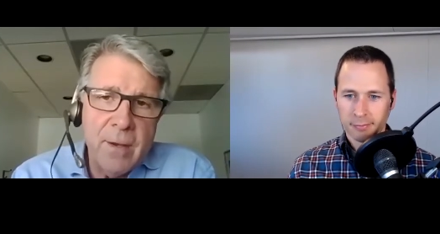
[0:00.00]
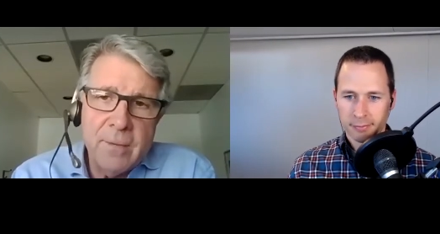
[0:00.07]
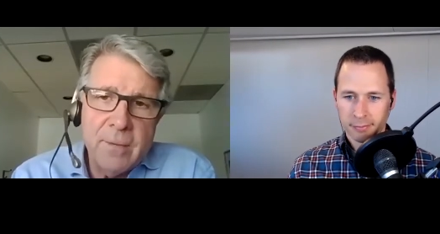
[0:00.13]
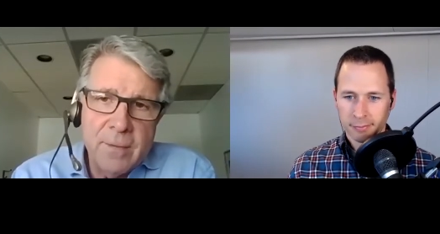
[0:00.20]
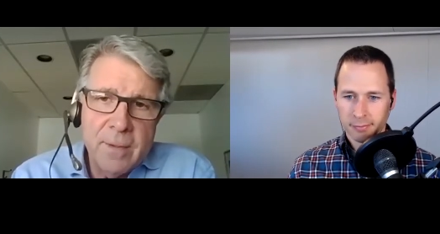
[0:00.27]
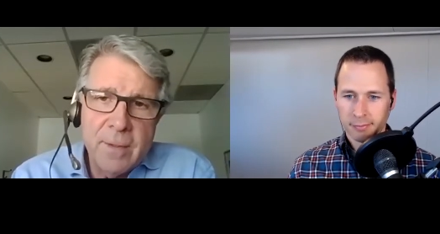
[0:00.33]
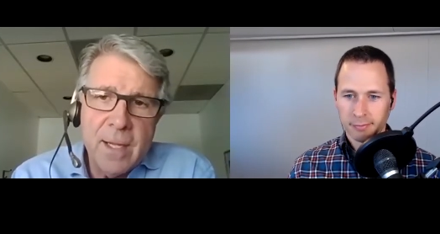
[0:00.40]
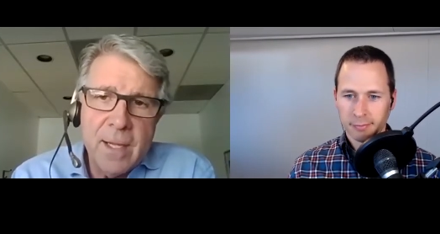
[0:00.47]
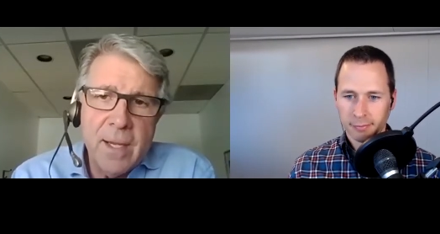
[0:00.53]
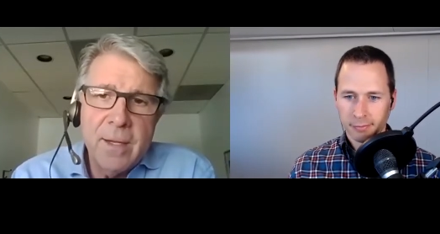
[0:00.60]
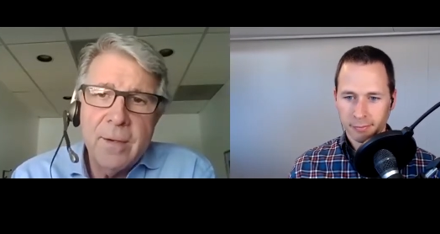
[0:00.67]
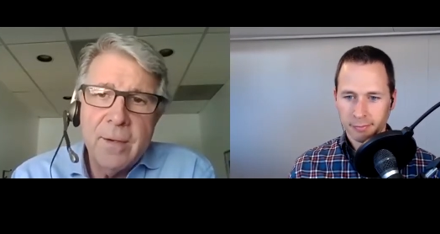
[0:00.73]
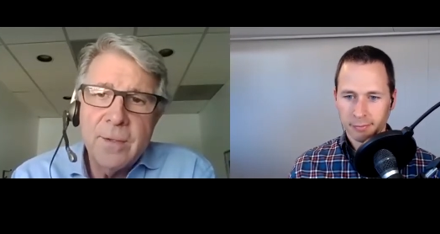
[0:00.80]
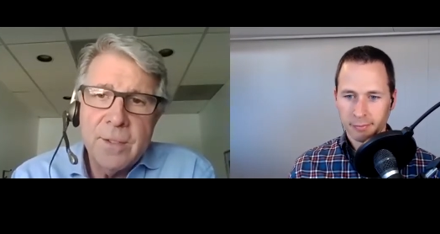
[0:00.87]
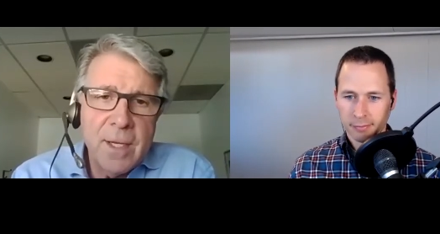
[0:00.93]
Speaker 1: okay you're
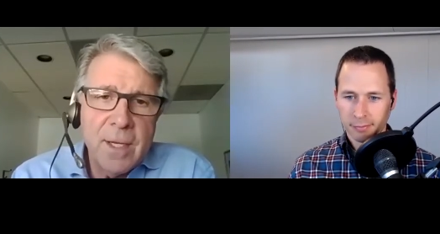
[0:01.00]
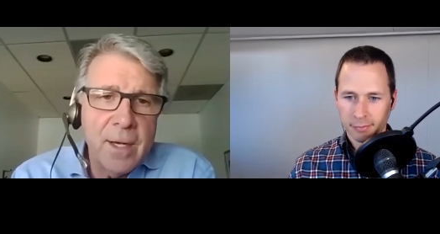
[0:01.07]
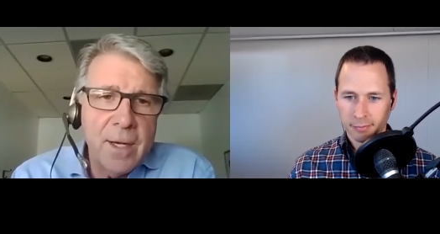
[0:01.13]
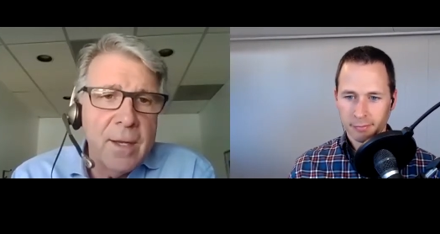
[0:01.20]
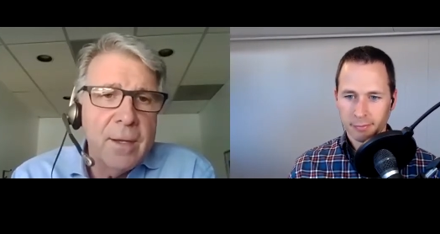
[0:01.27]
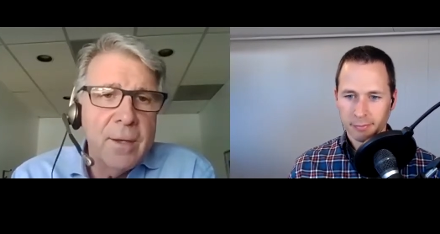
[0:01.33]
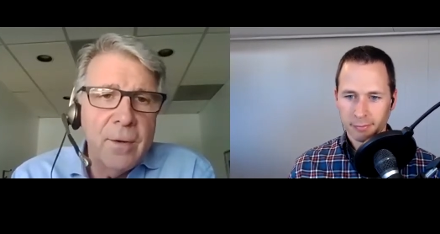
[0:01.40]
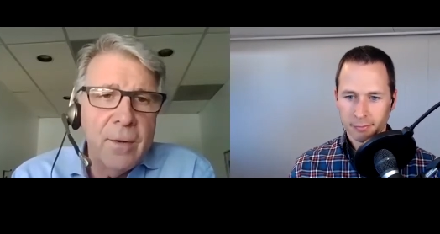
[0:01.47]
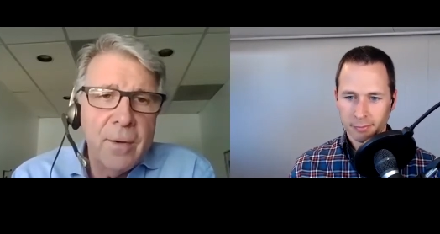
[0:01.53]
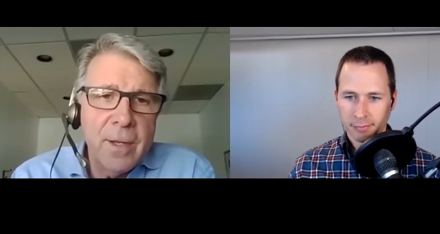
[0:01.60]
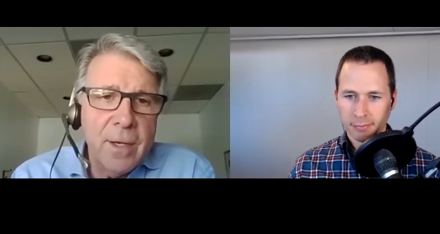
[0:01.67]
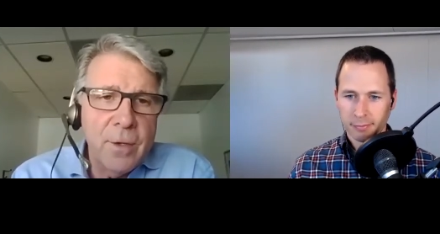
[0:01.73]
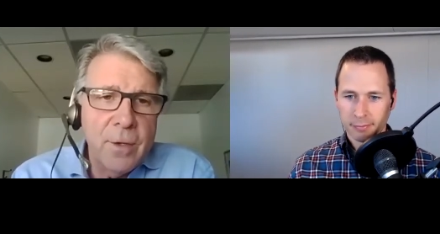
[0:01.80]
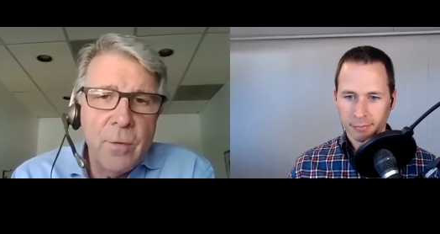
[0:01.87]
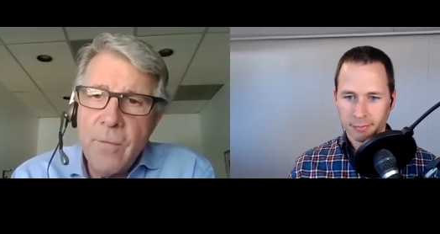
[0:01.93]
just going to you're going to
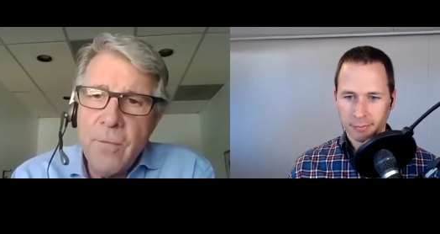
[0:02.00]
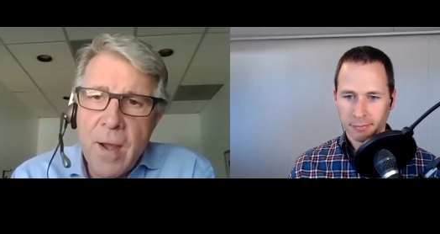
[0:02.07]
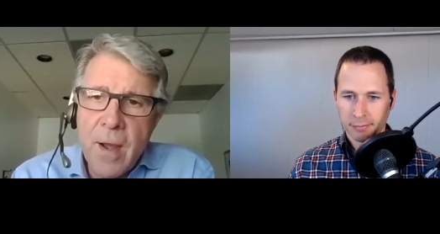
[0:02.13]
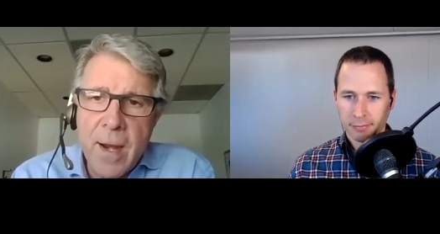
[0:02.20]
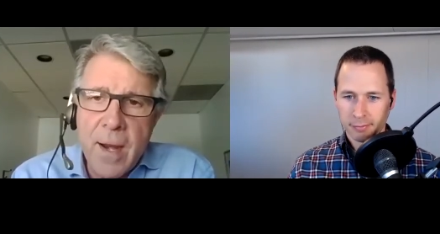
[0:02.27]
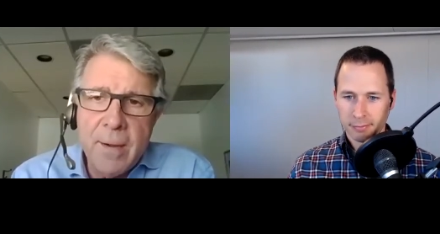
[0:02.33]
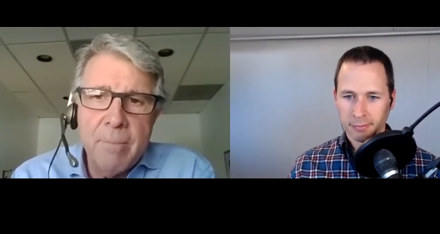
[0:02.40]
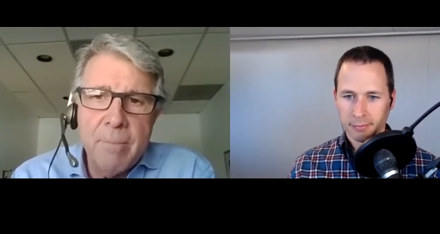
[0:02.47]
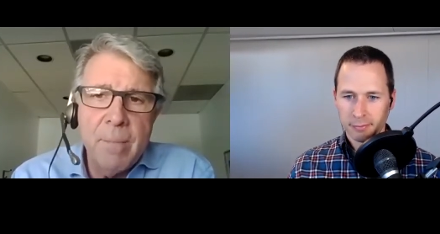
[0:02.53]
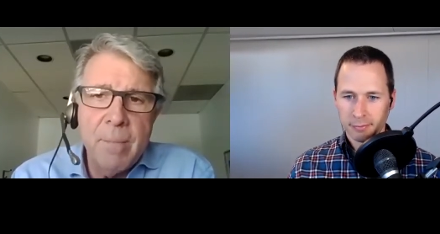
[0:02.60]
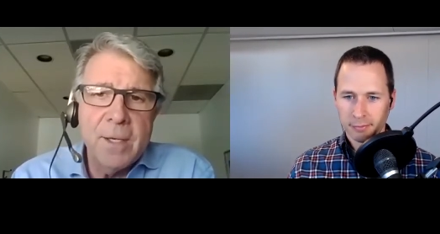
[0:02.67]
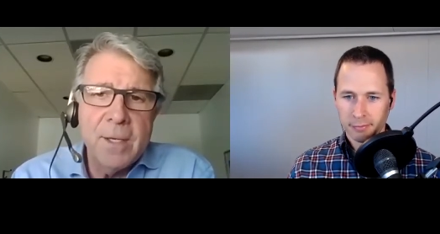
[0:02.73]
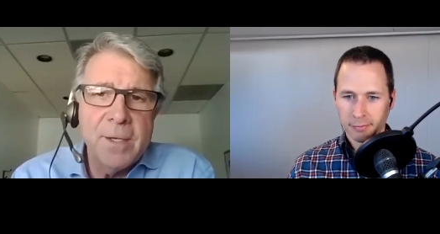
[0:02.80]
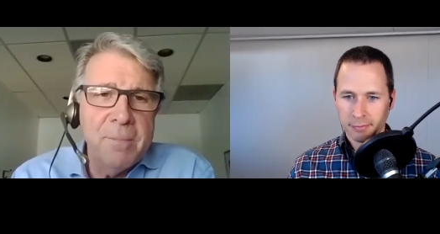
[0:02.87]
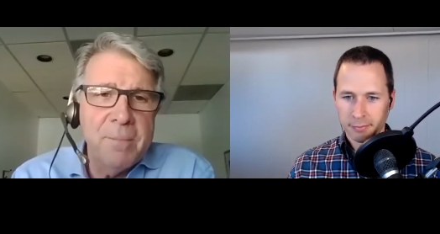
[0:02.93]
do fine but
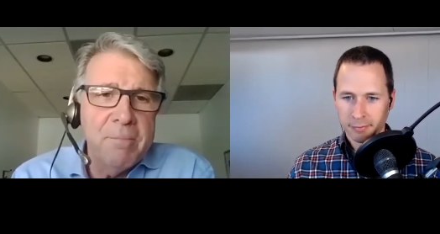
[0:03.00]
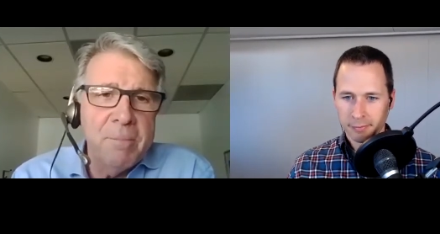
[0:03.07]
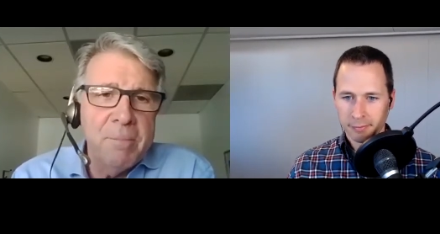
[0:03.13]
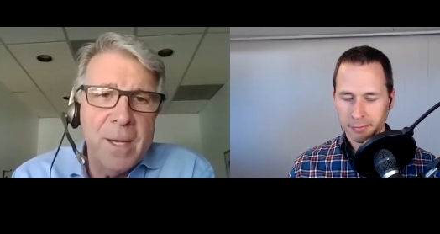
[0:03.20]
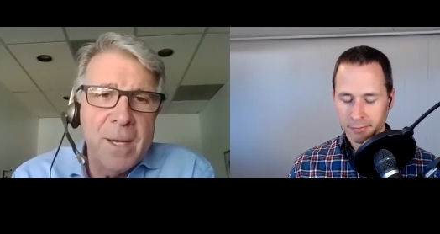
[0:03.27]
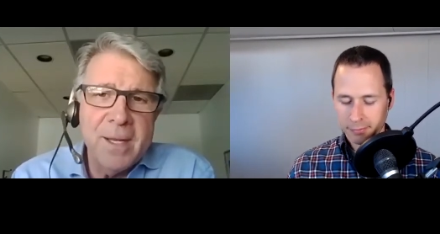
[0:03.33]
but